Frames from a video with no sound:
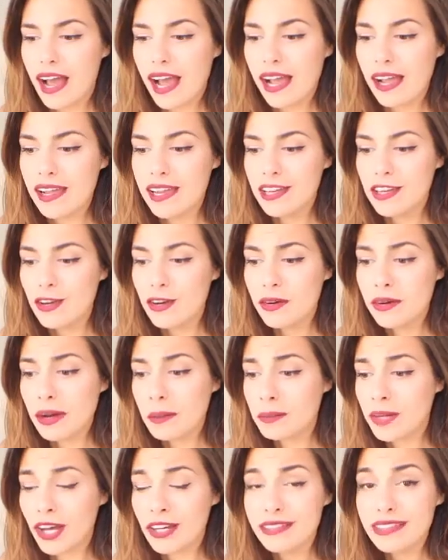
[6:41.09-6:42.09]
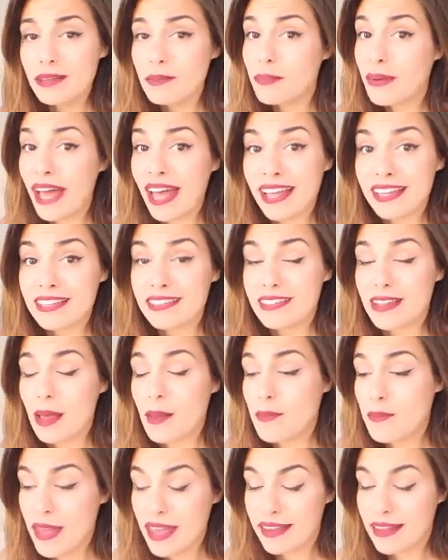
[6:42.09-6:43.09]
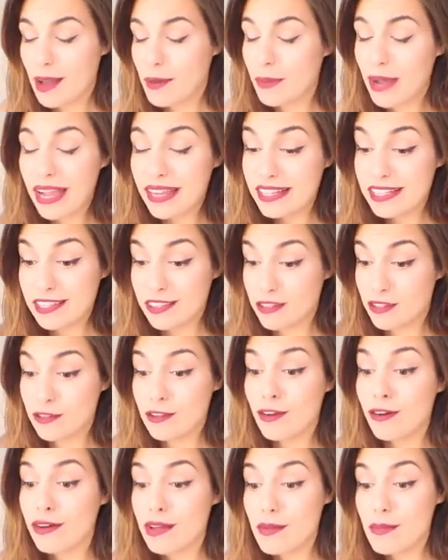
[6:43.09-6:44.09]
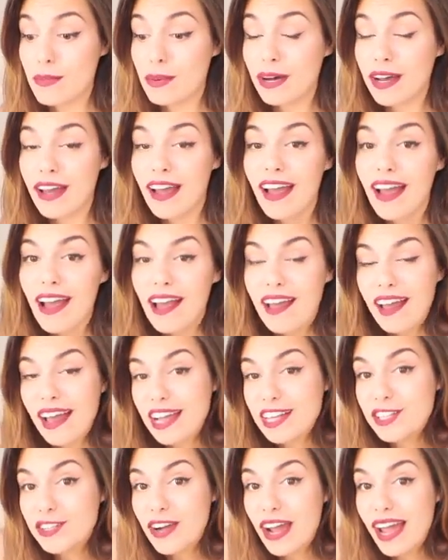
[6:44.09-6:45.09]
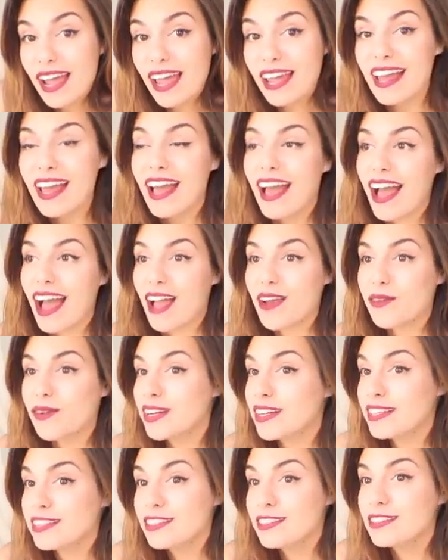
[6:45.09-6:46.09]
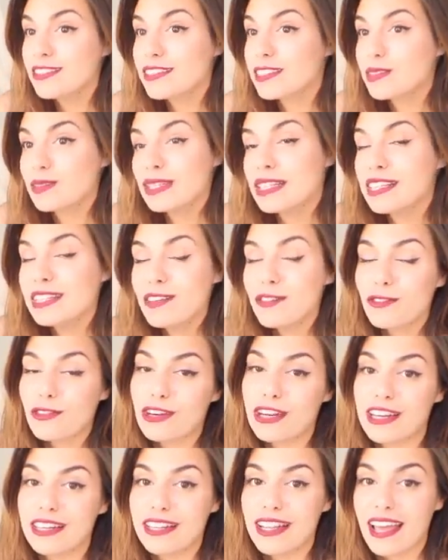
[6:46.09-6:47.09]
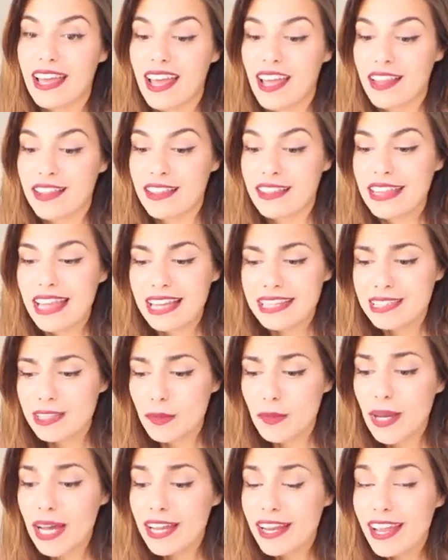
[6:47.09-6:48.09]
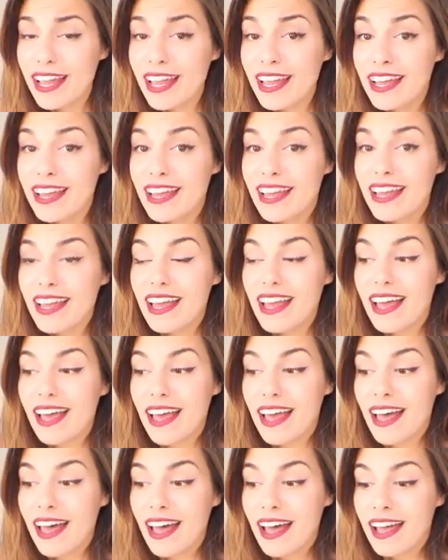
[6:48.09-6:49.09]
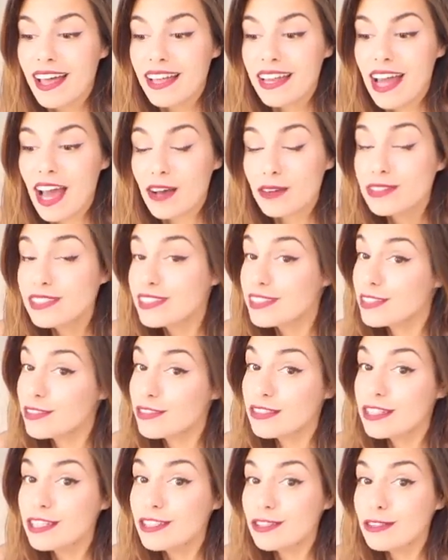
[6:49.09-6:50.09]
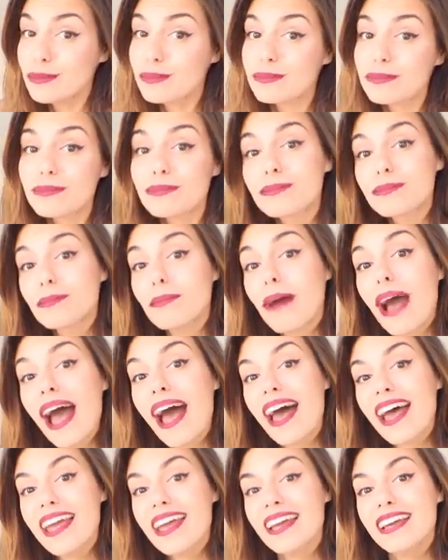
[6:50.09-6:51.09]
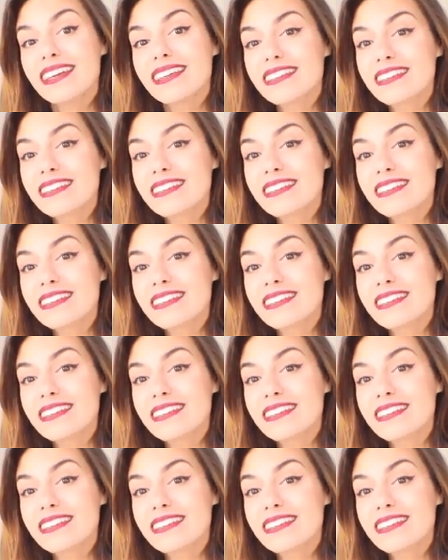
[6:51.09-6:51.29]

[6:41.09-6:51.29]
I know I'm not the best at makeup, I just know it, but I tried. I wanted to do something different, and that's about it. And I'll see you very soon. Bye!